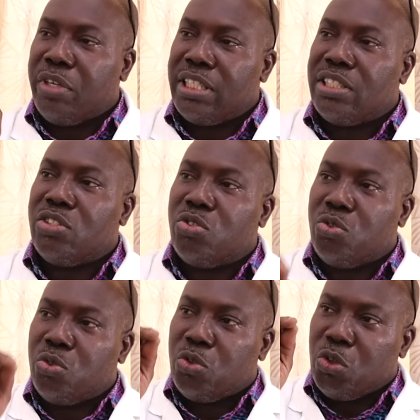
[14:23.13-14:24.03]
breaks
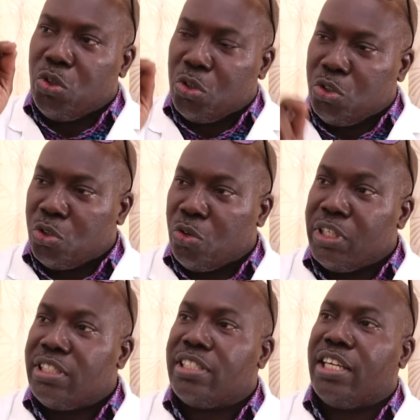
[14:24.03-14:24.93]
into your
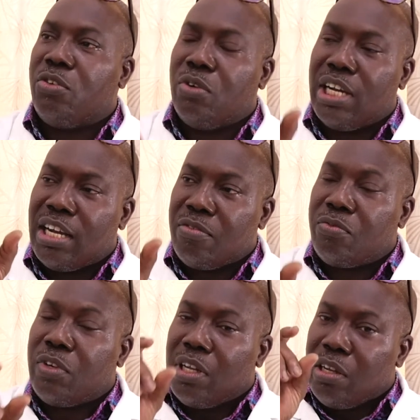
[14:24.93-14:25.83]
joint and you have